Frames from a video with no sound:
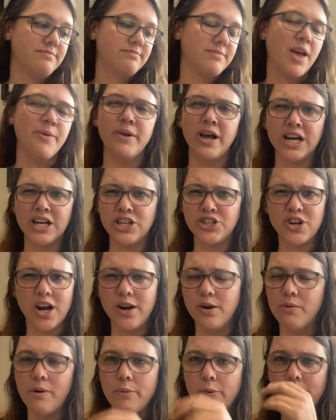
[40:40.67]
I'm not gonna try
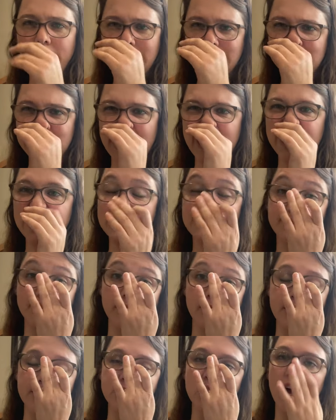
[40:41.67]
to remember where it's at.
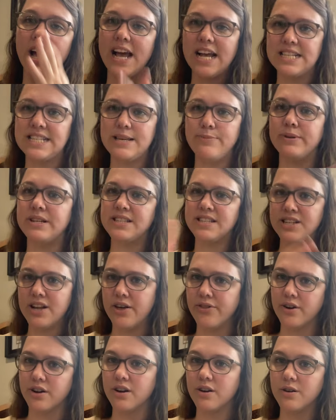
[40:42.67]
It's not Etsy, but it's
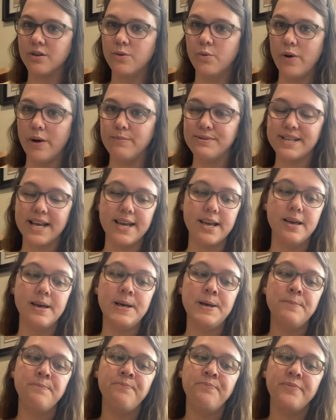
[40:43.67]
another website.
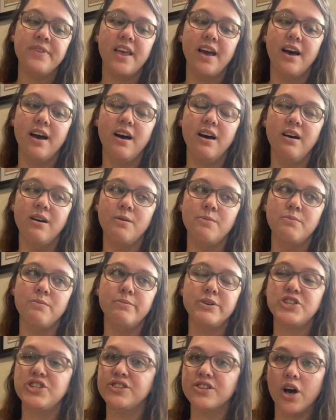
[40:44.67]

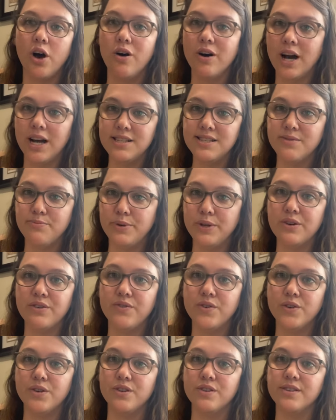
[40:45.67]
But she's got all kinds of
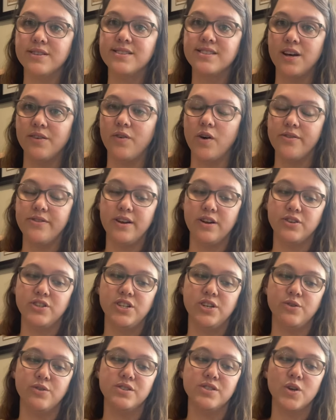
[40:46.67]
beautiful stuff on there
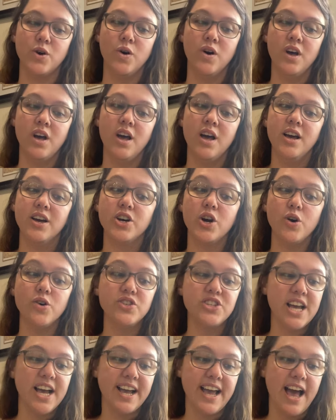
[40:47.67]
too. So go
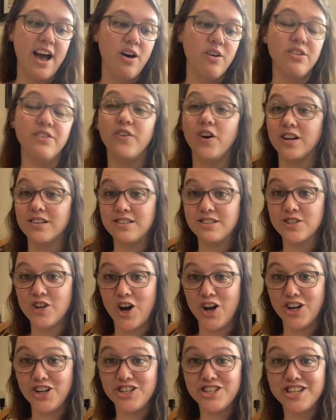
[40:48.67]
check out the Fox's
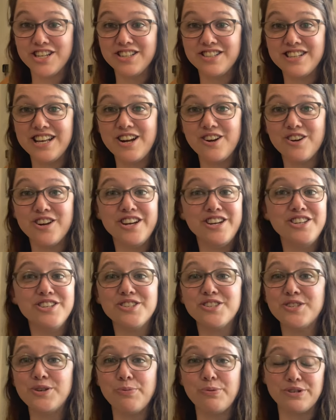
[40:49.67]
Cottage, because they're
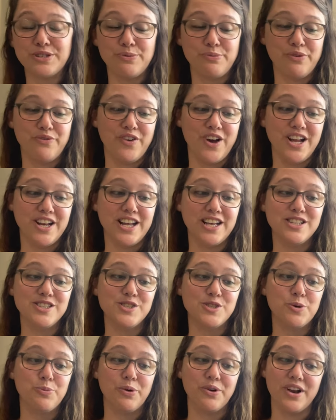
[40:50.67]
super, super fun and
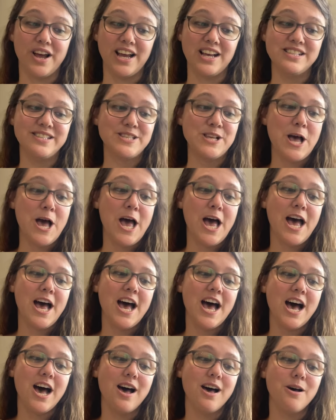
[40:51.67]
super nice.
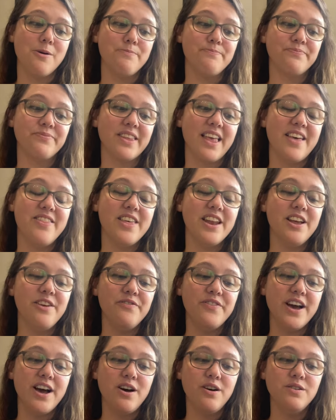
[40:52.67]
And then I
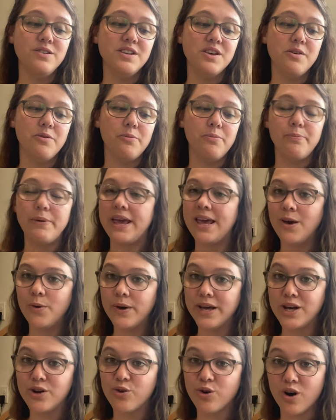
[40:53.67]
found
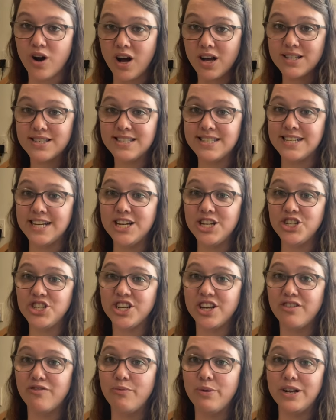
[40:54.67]
Penguin Cross Stitch.
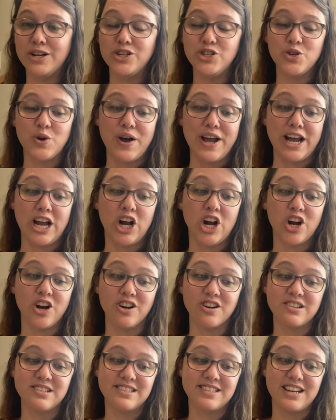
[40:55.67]
I've been enjoying
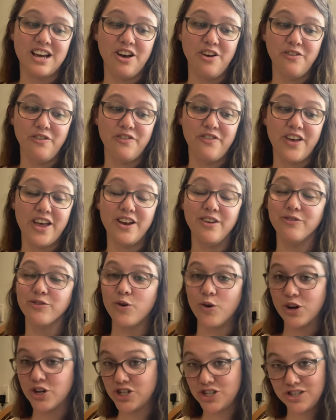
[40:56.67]
her stuff. And of
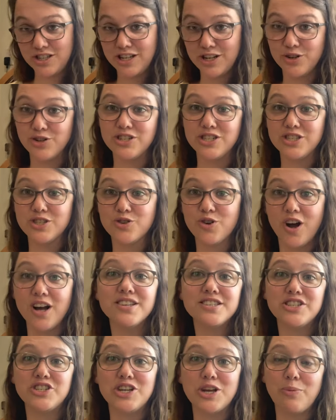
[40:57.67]
course, you know, she's
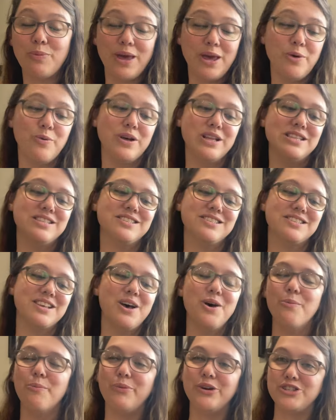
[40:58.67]
cross stitching penguins,
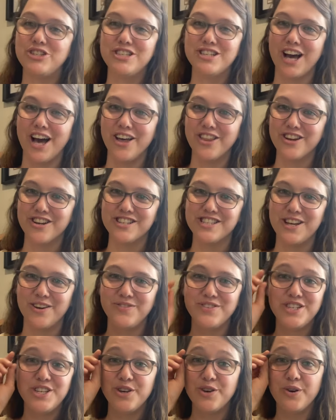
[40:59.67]
but she's got other
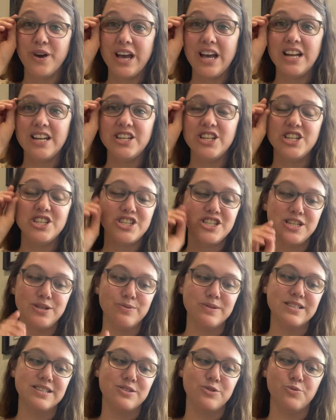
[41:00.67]
stuff too. And she
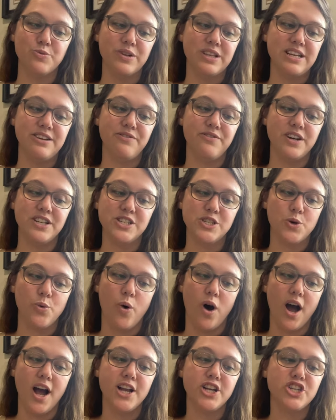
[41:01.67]
was really fun to
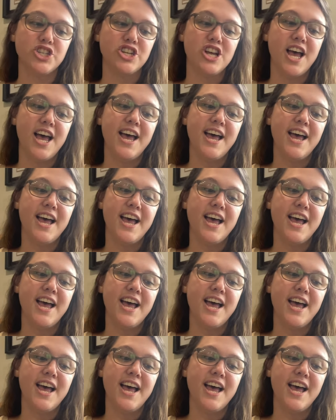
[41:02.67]
watch.